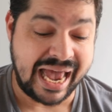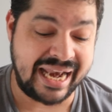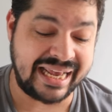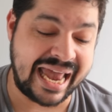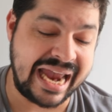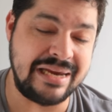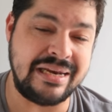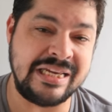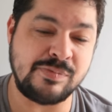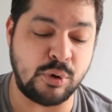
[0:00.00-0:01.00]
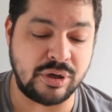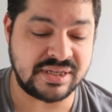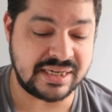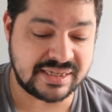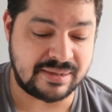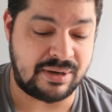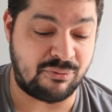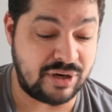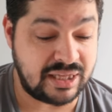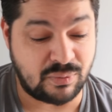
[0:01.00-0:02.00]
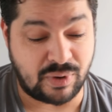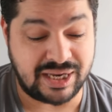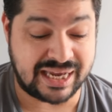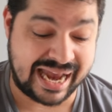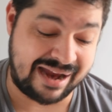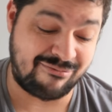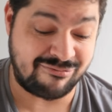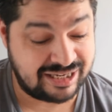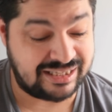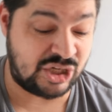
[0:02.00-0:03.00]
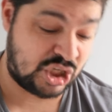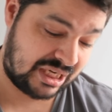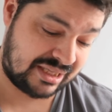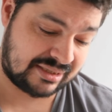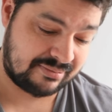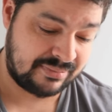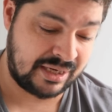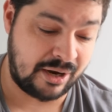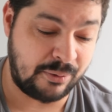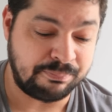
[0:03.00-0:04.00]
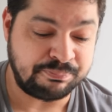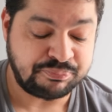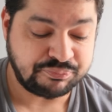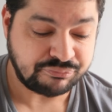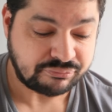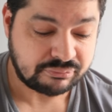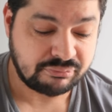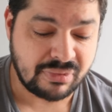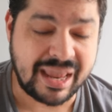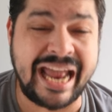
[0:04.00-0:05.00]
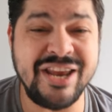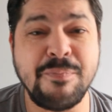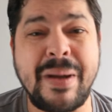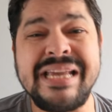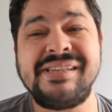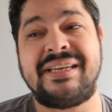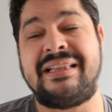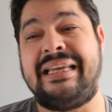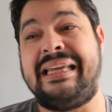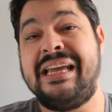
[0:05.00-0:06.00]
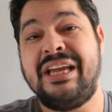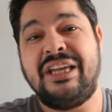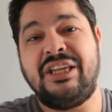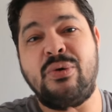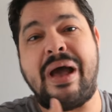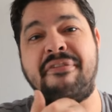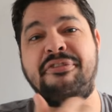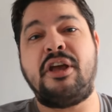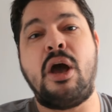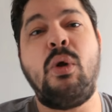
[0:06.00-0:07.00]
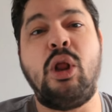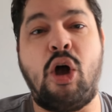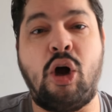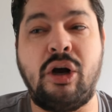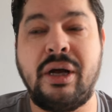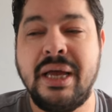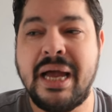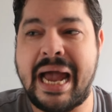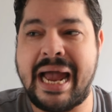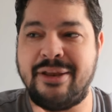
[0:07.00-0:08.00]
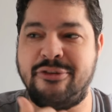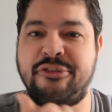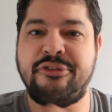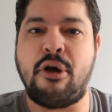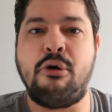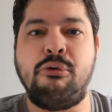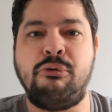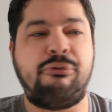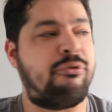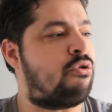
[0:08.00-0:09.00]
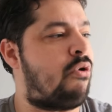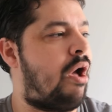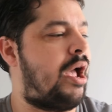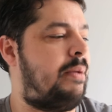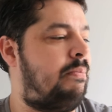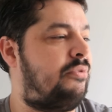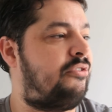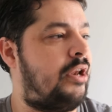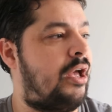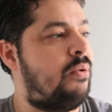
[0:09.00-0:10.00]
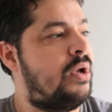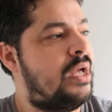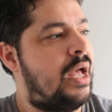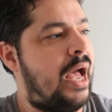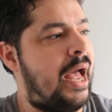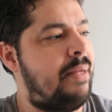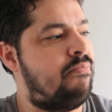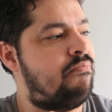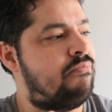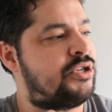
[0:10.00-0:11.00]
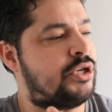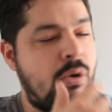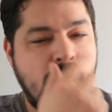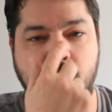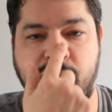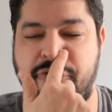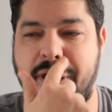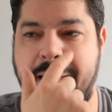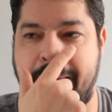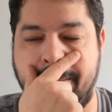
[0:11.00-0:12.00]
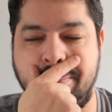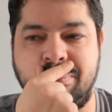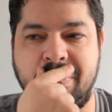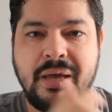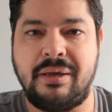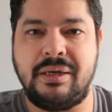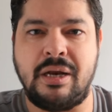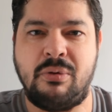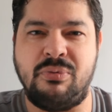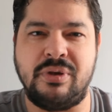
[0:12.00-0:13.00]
And again, he's put a system in really where you can't really cheat, you know? And you basically, you have to go along and solve crimes, you know? And solve, you know,